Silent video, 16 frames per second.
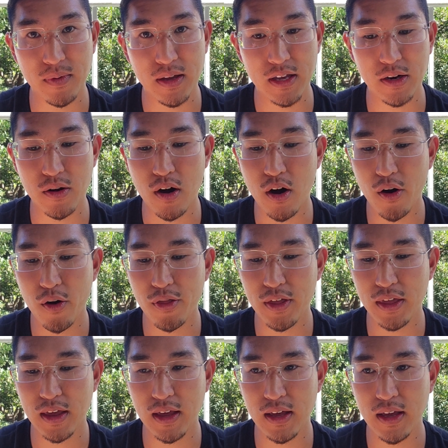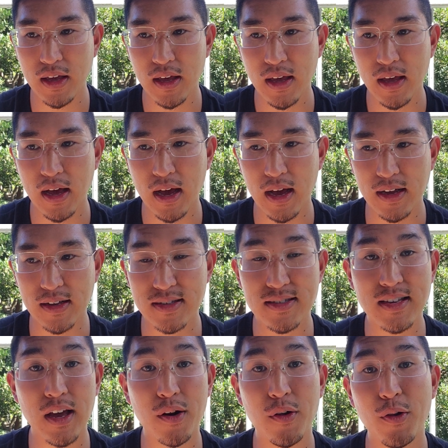You know, all the uh,
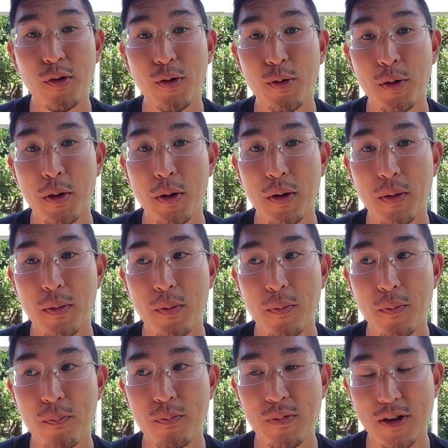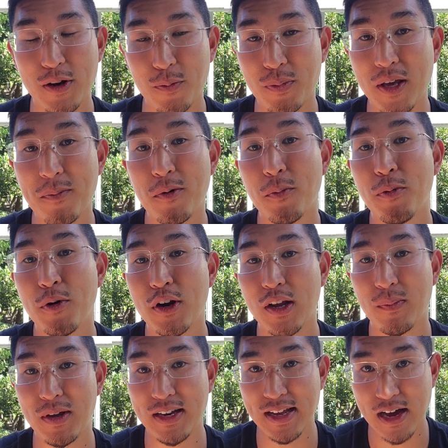subtle, you know, people
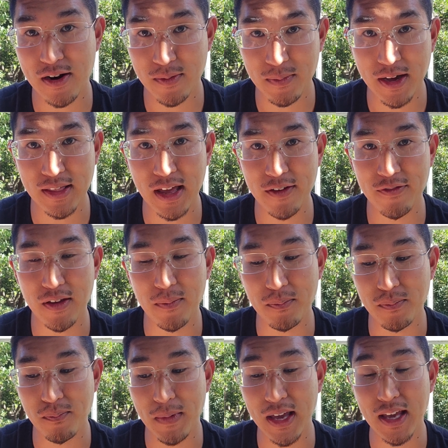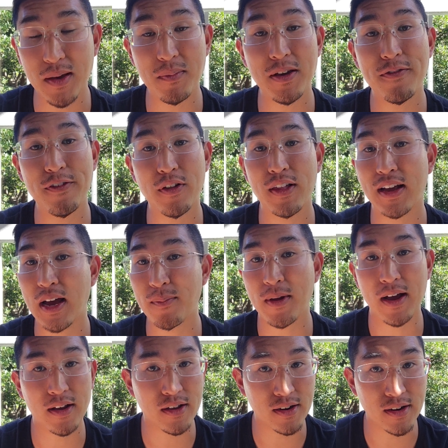putting me down in my life and making me feel like I'm
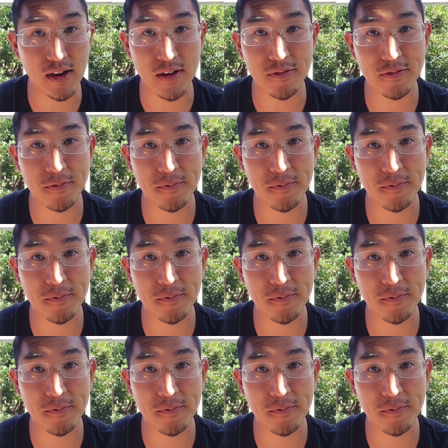not good enough.